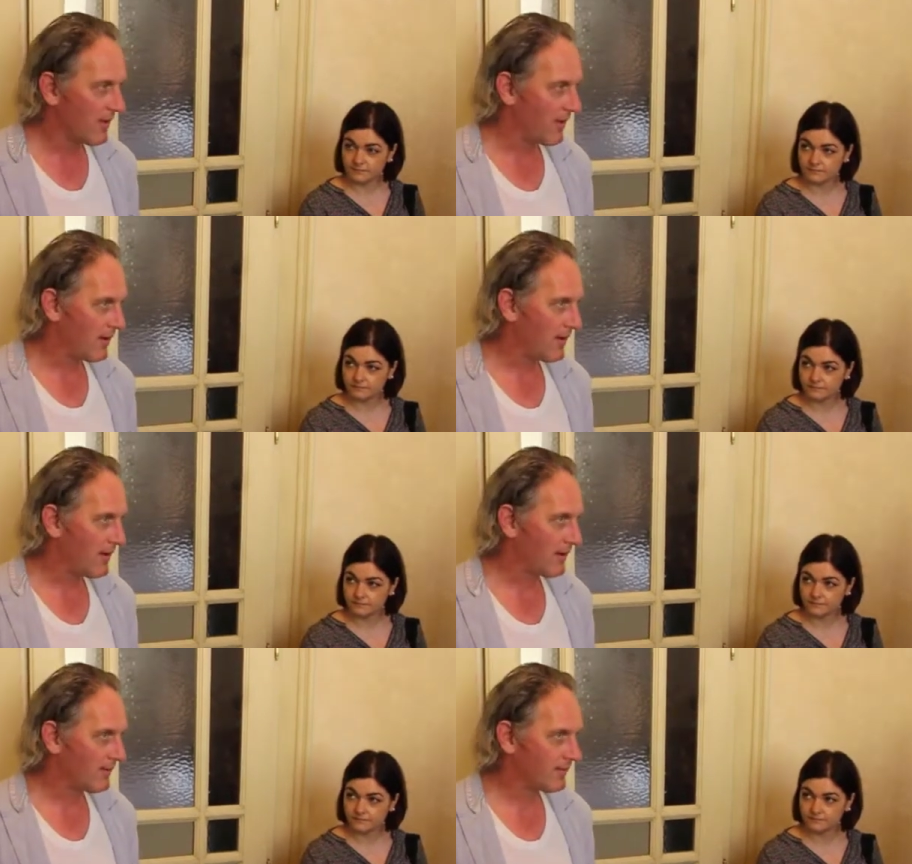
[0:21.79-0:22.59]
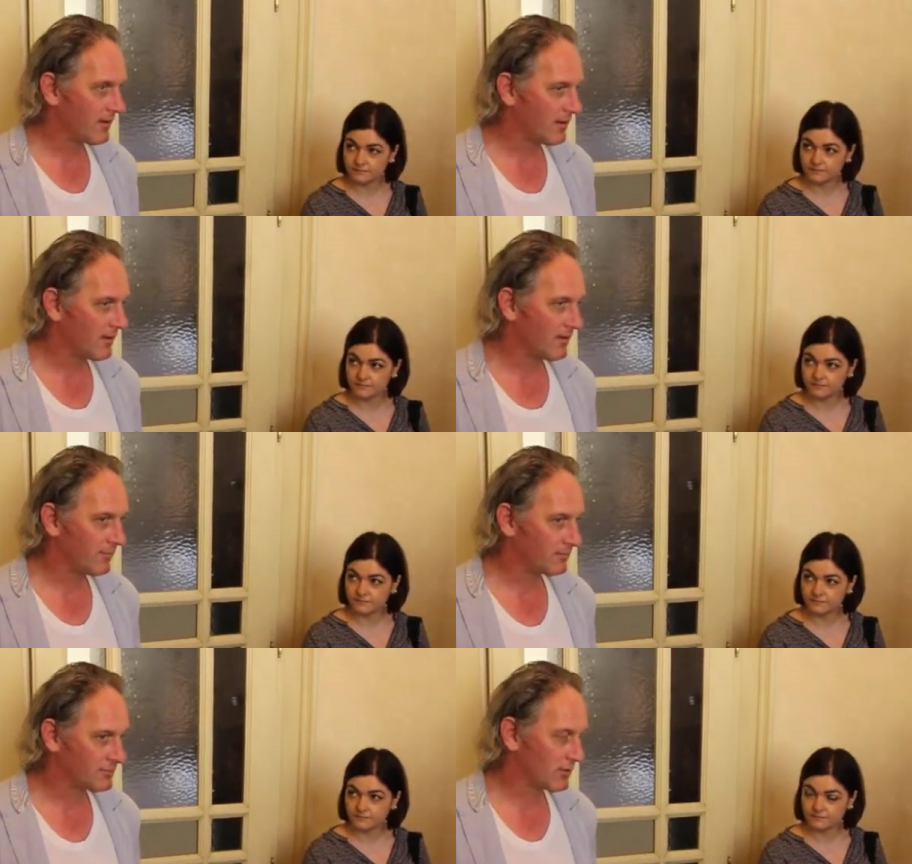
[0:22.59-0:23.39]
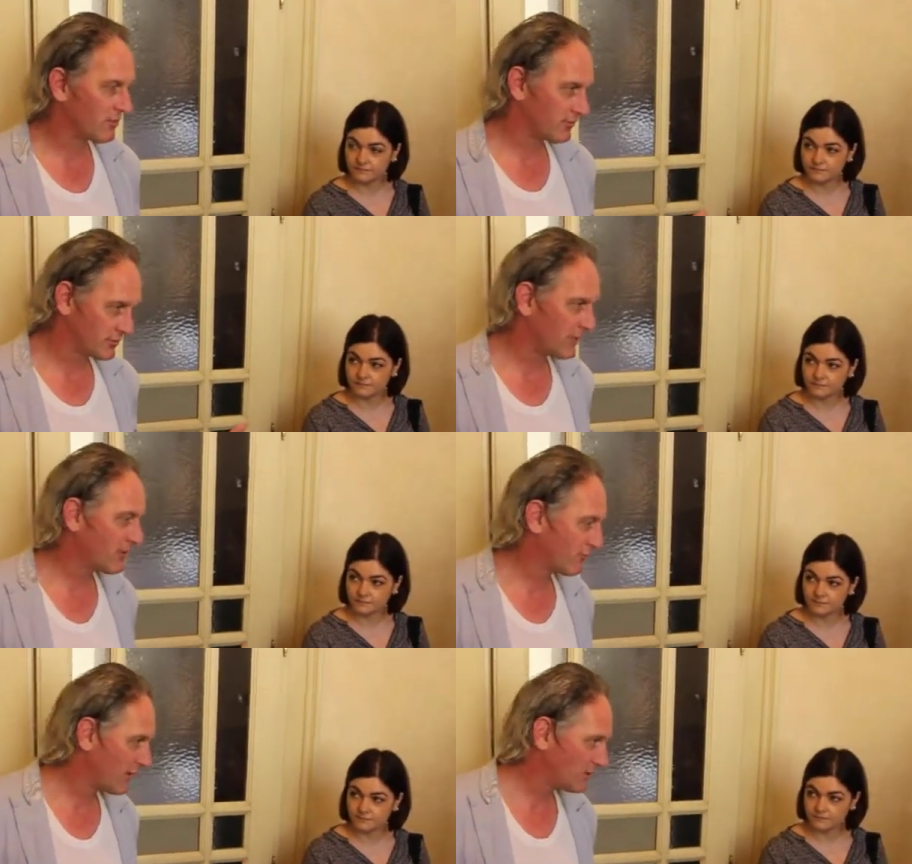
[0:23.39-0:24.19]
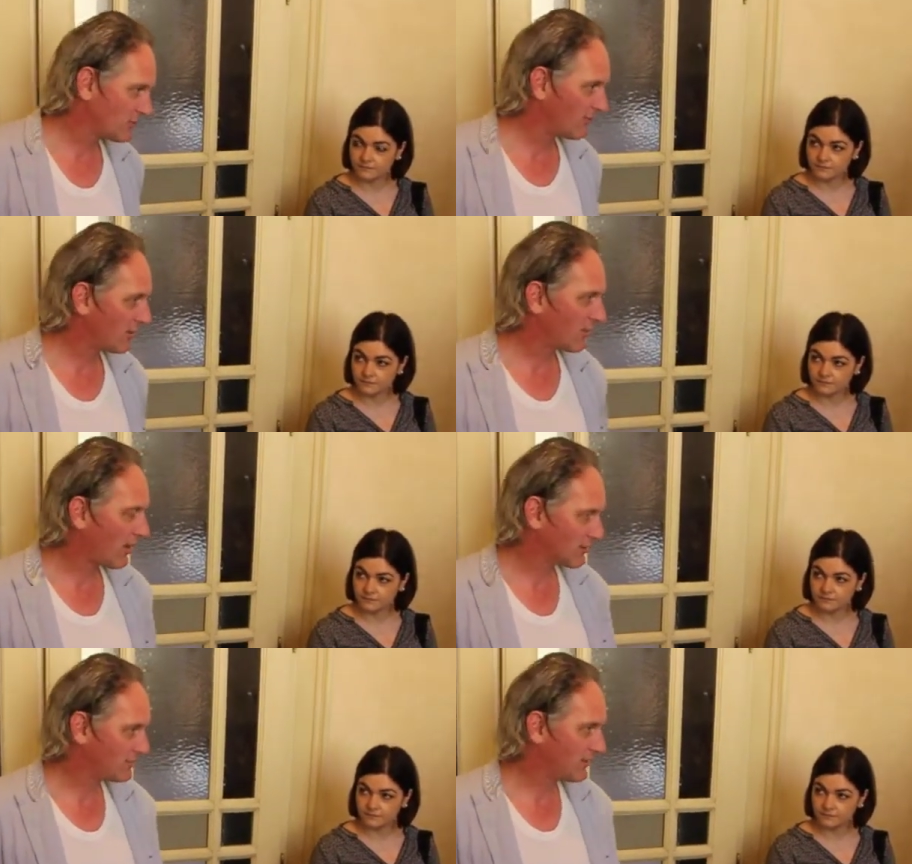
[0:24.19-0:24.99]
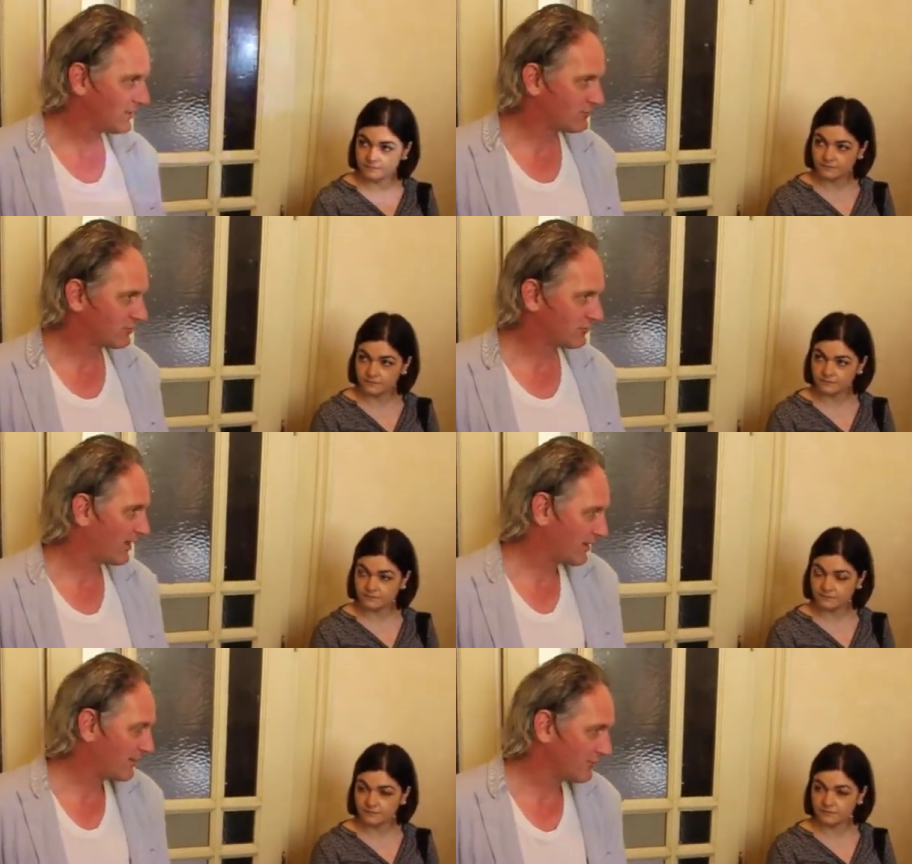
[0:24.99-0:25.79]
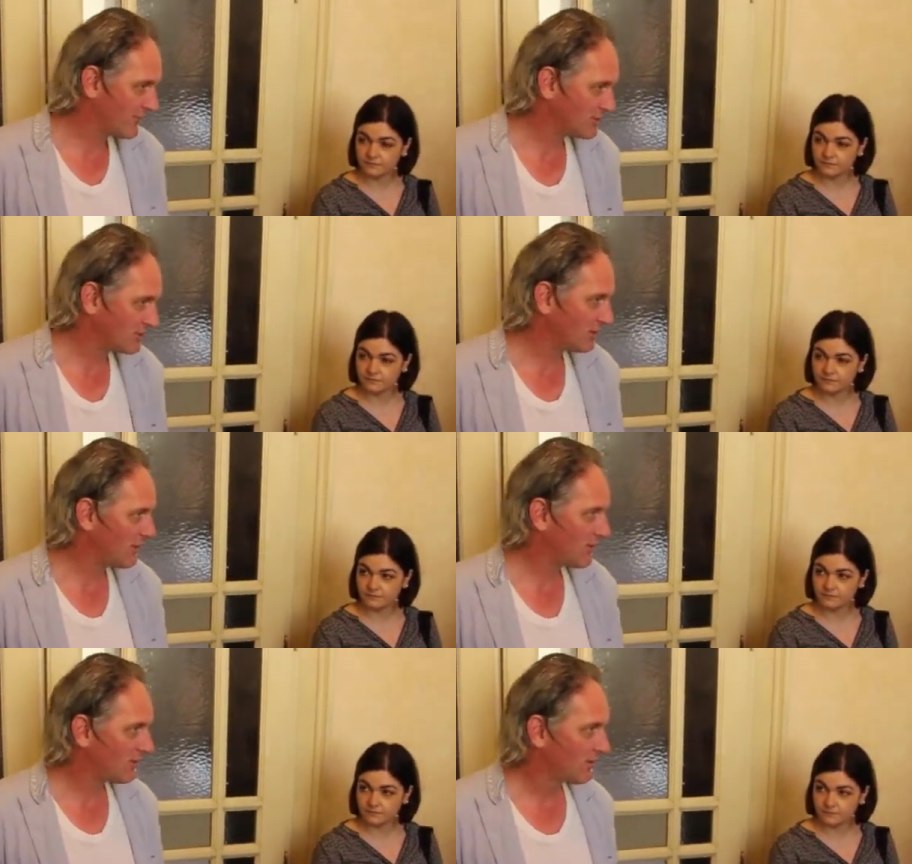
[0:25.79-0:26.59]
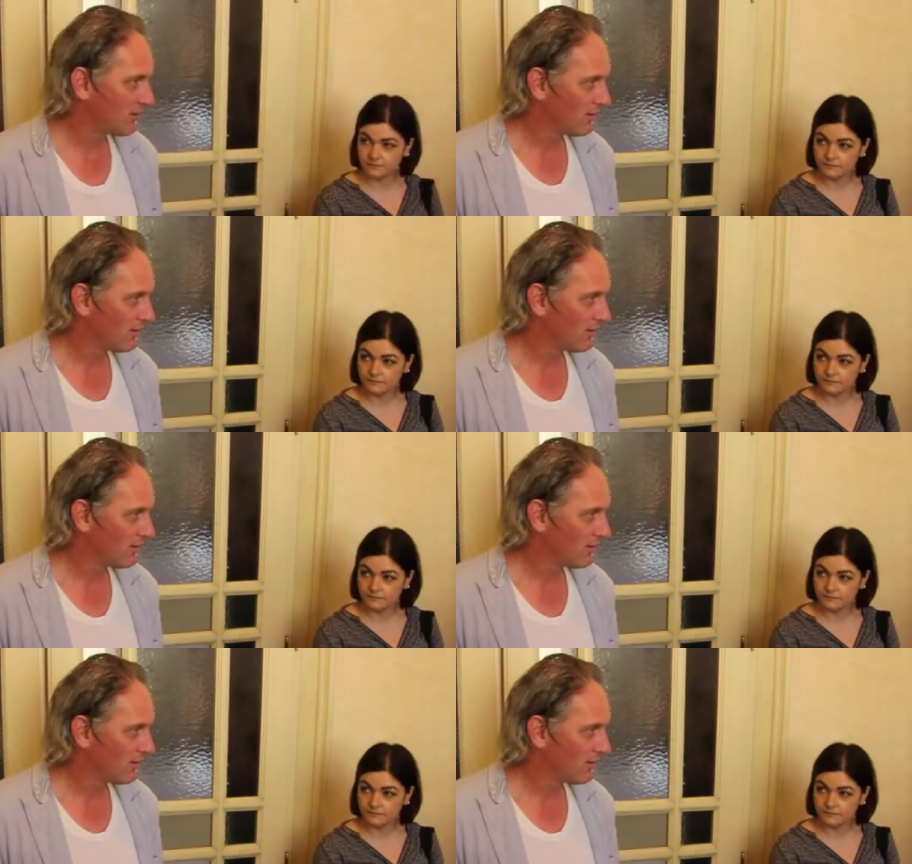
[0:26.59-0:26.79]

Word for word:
Speaker 1: And so the city of Reggio Emilia asked me to make an exhibition here.